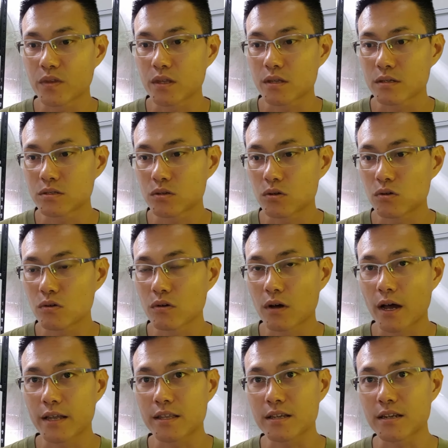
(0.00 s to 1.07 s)
So
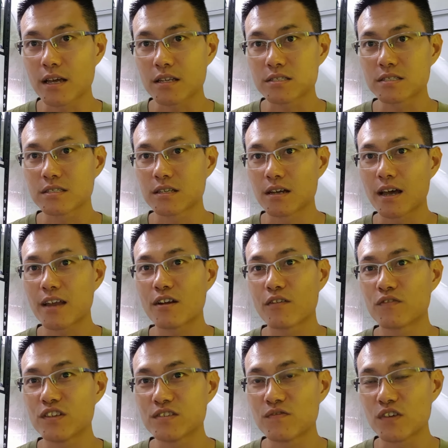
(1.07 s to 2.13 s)
I think that's the end of
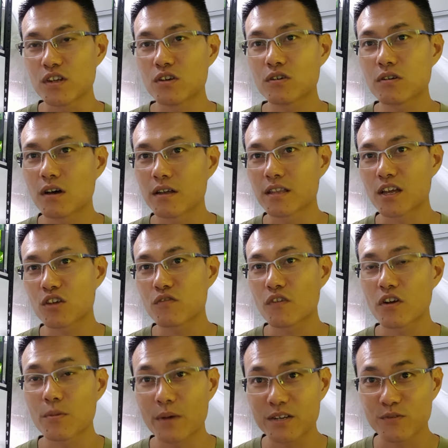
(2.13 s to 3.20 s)
this video. Thank you
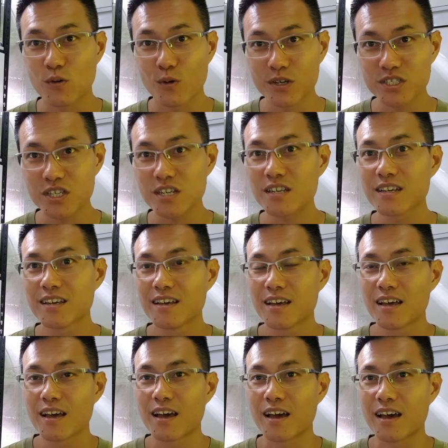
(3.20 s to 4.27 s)
very much for watching,
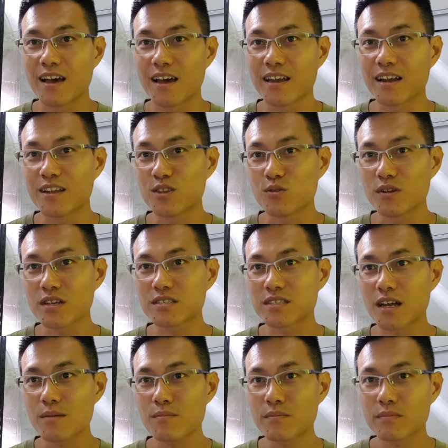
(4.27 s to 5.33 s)
and until next
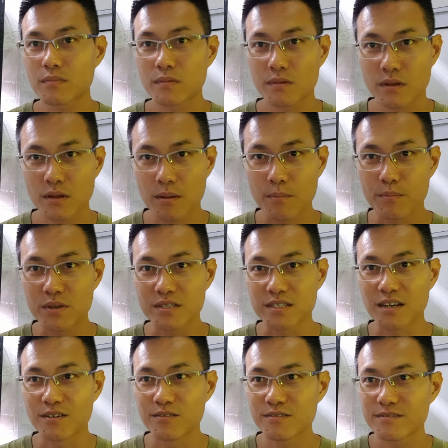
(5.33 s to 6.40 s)
time, peace
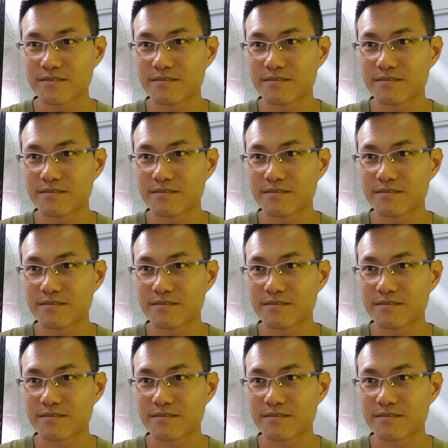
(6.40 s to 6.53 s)
out.